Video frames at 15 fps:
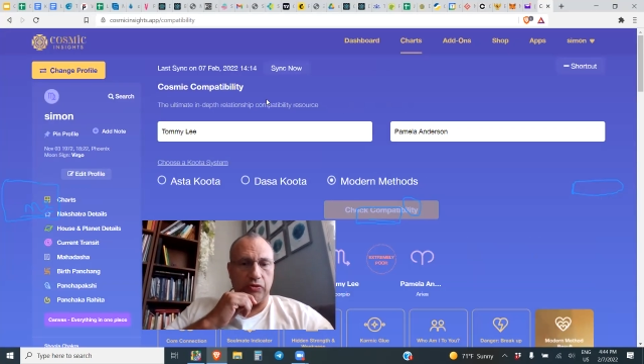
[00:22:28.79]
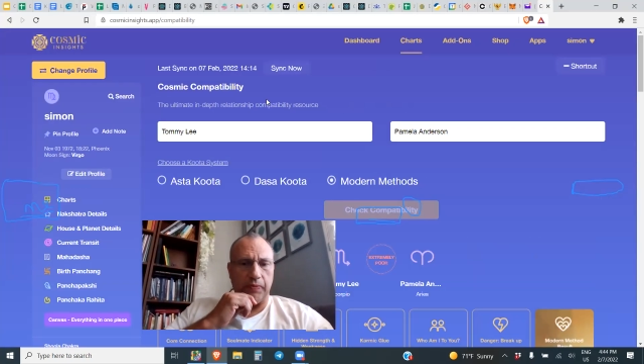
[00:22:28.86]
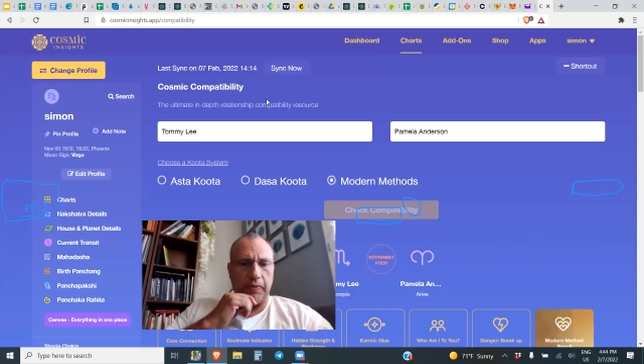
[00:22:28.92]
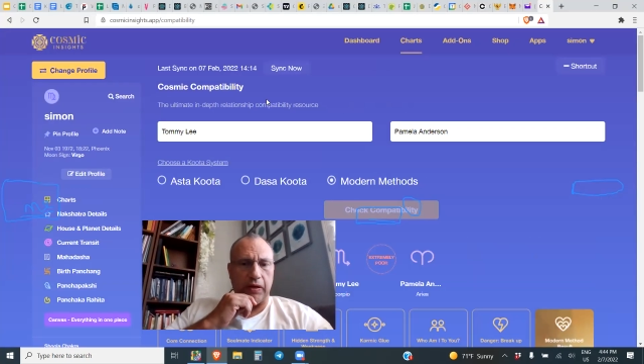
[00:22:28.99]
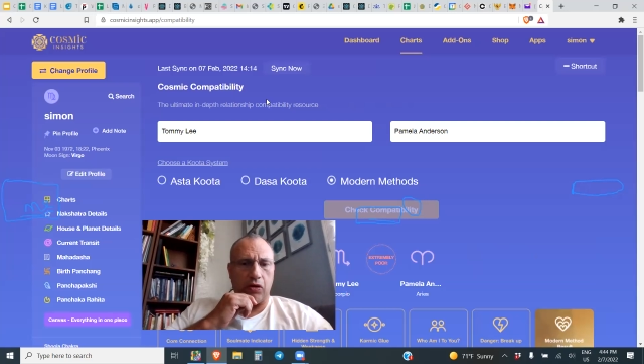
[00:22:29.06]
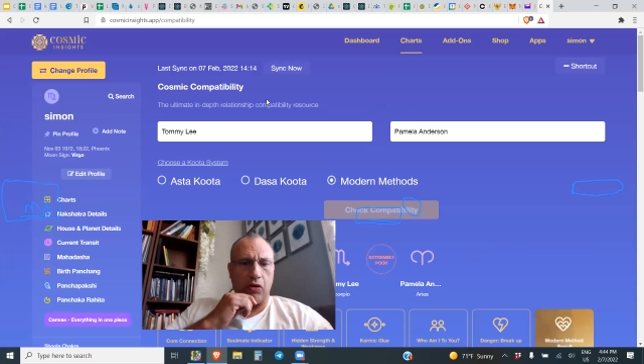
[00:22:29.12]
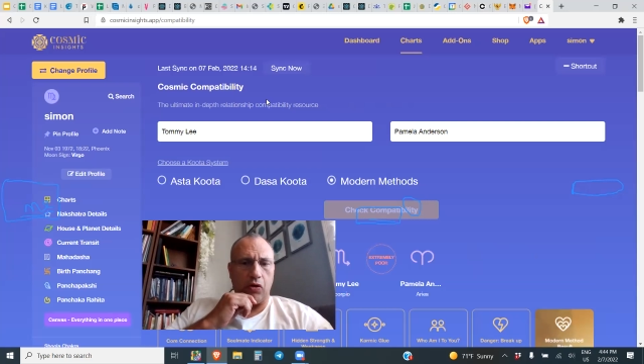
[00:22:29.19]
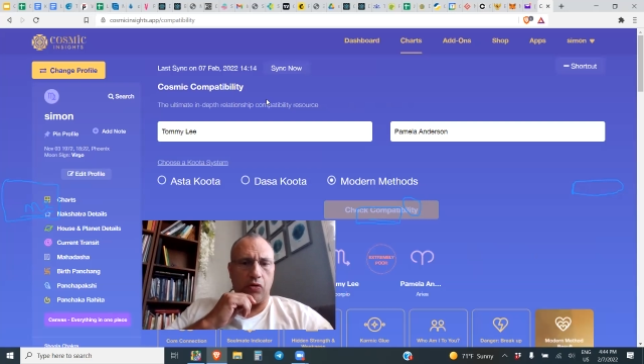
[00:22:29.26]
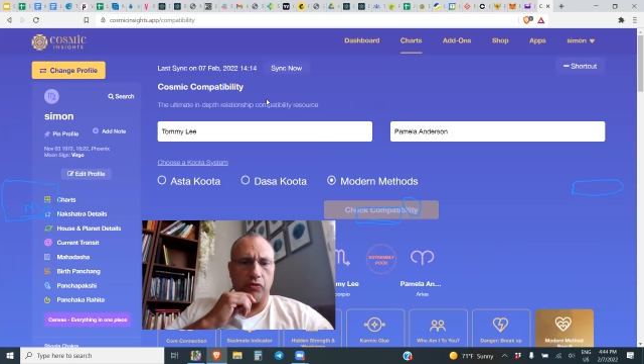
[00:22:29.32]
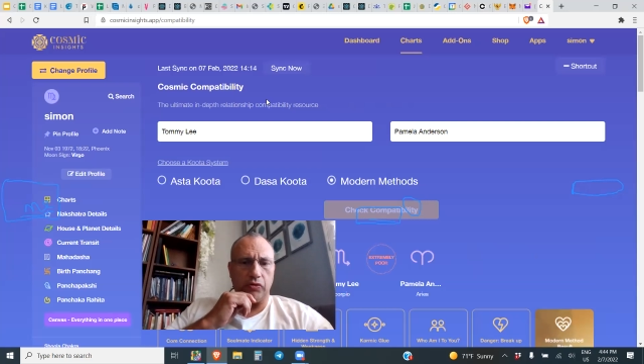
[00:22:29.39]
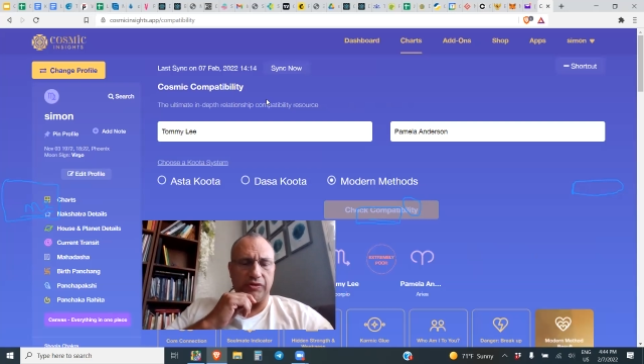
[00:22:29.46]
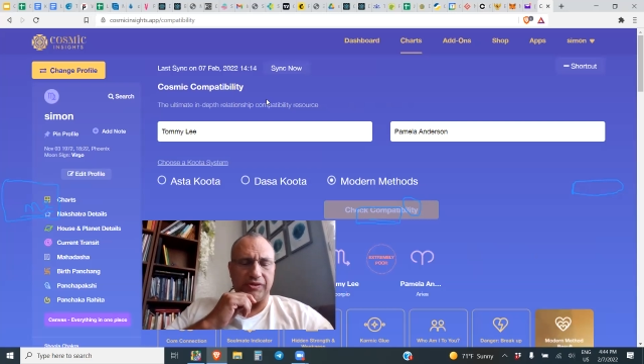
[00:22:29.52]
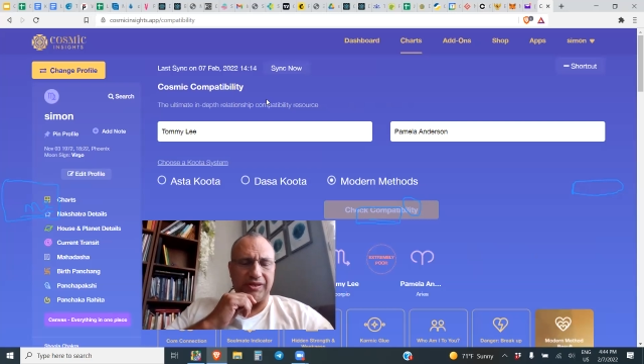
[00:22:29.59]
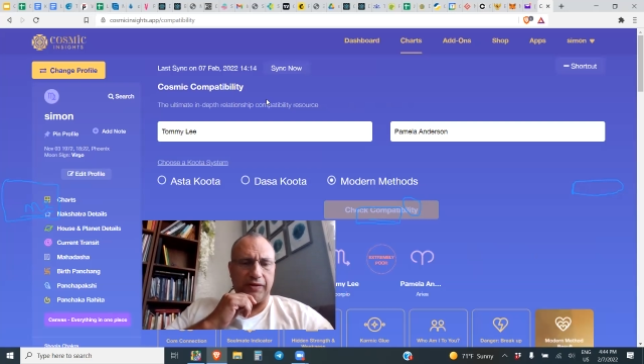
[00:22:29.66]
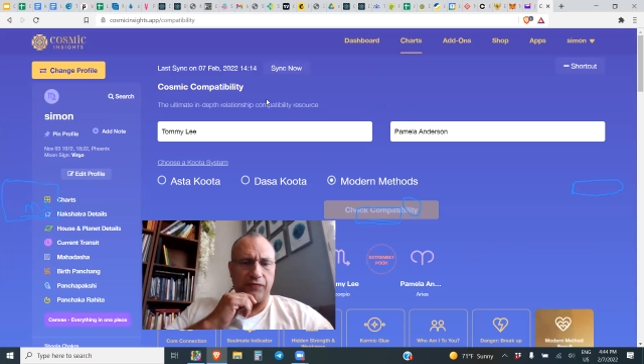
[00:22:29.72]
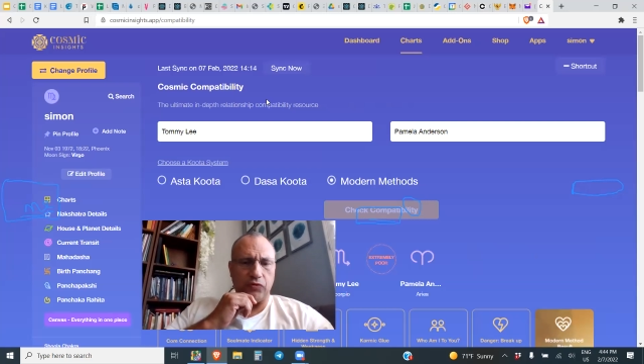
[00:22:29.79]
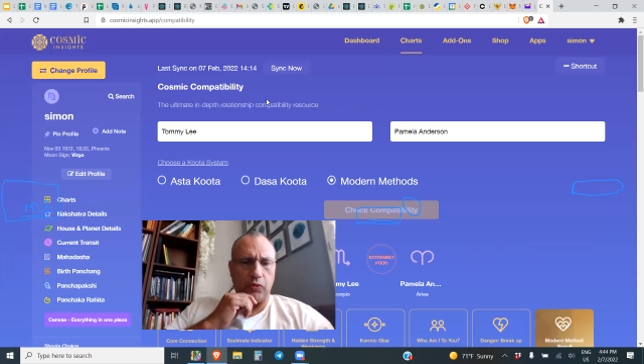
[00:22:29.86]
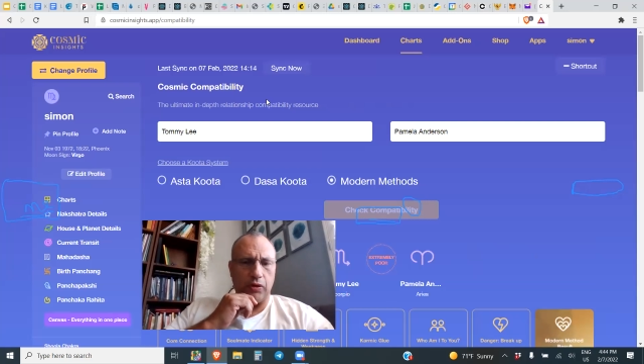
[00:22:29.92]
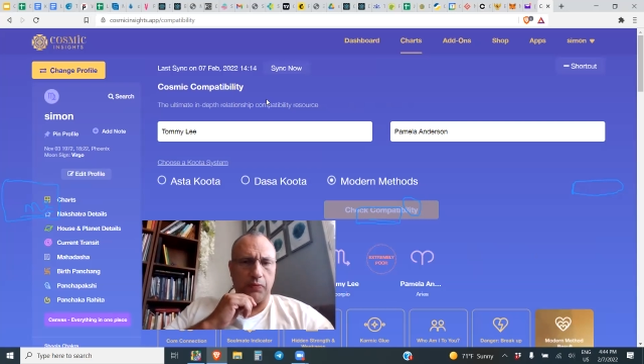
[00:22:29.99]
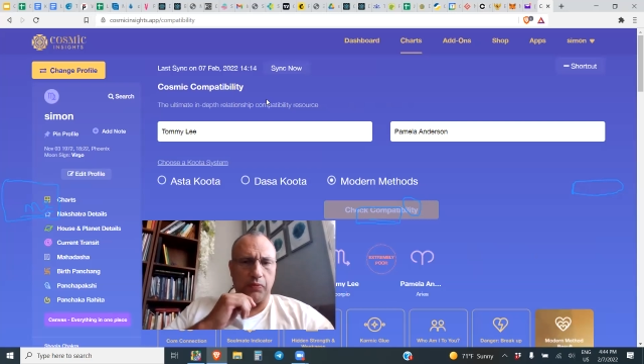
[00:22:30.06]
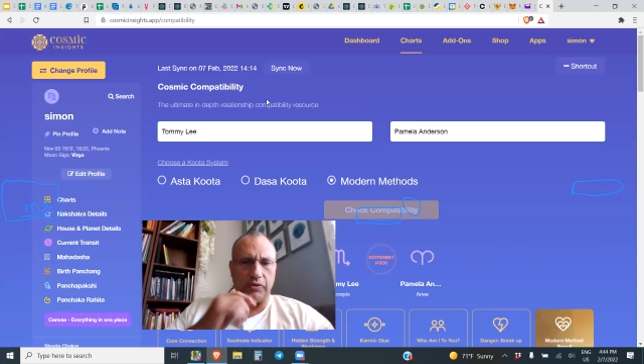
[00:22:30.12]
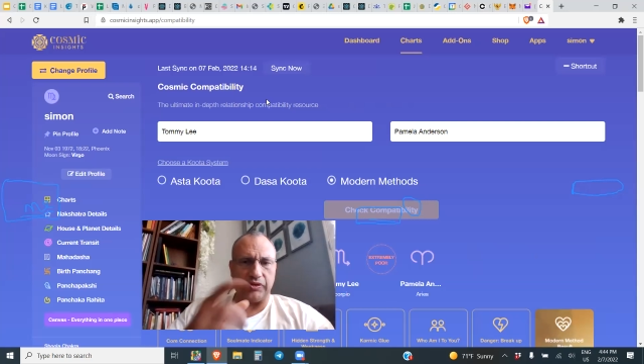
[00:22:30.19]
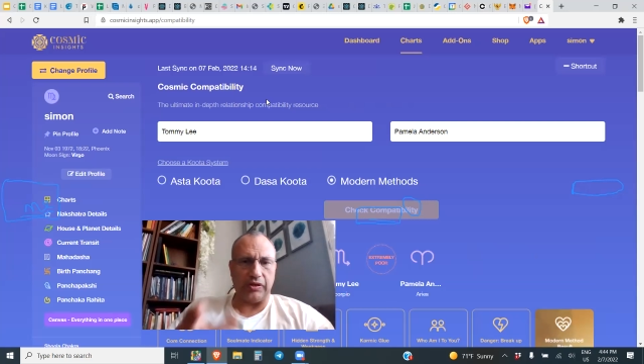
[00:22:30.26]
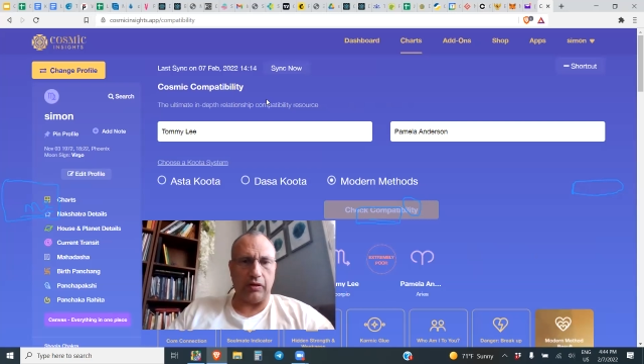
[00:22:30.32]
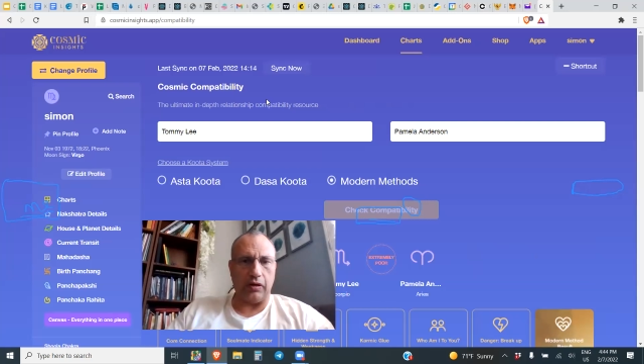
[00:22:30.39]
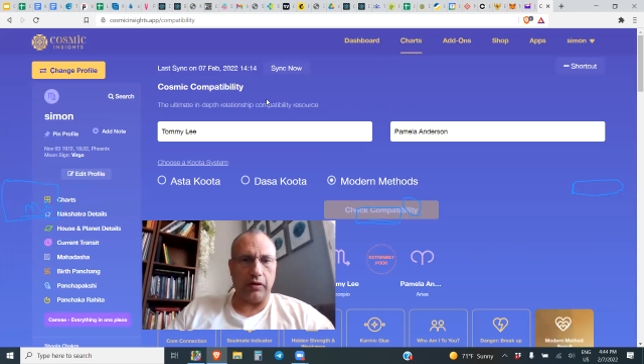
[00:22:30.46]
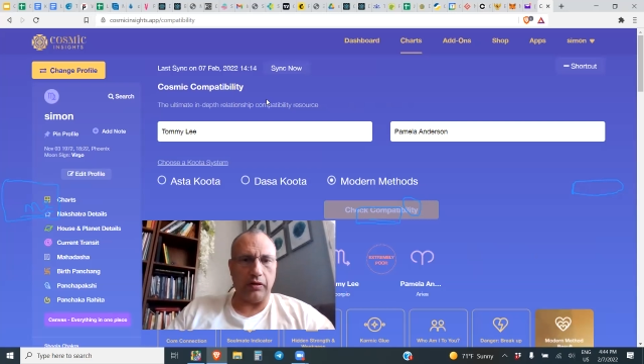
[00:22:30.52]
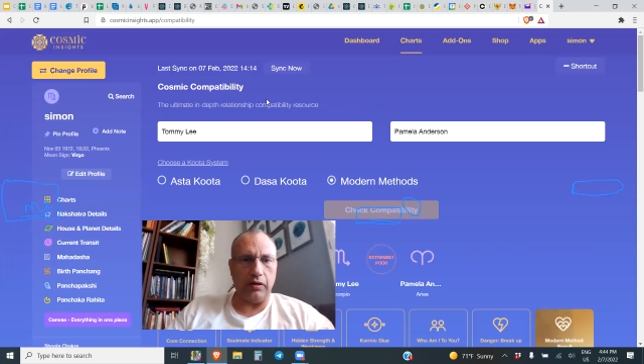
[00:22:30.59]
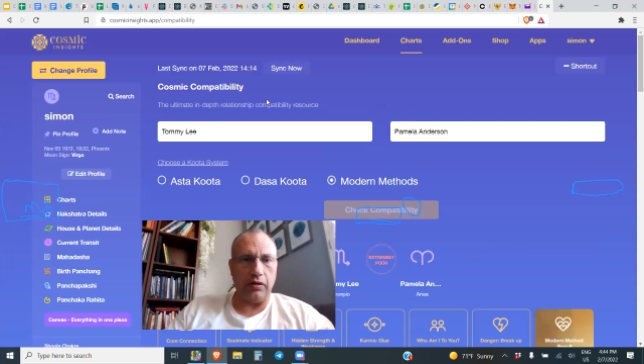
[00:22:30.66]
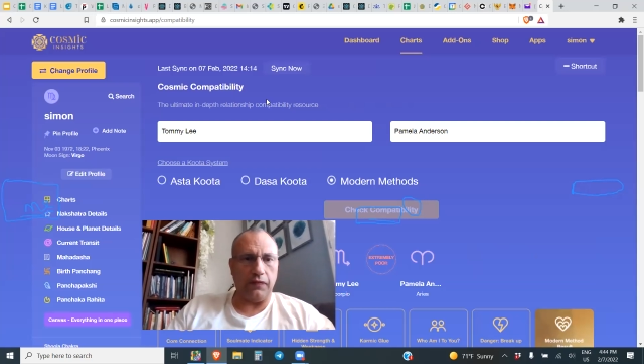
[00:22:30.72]
use my code to save
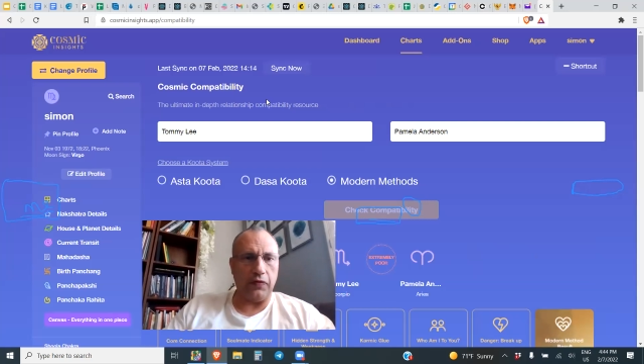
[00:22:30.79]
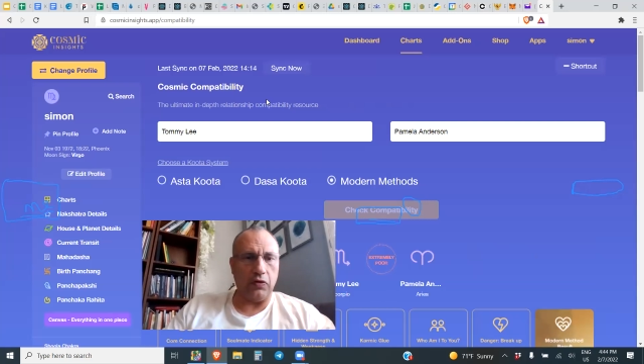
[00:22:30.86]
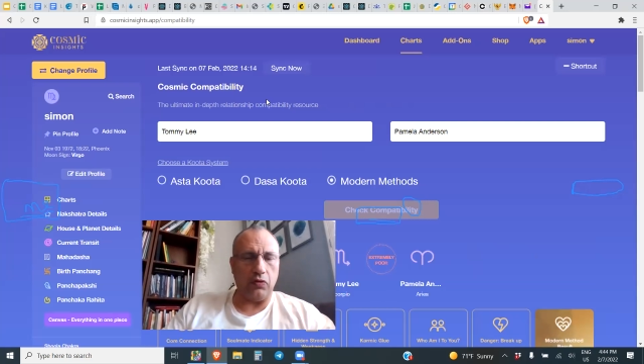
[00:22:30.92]
20% on it if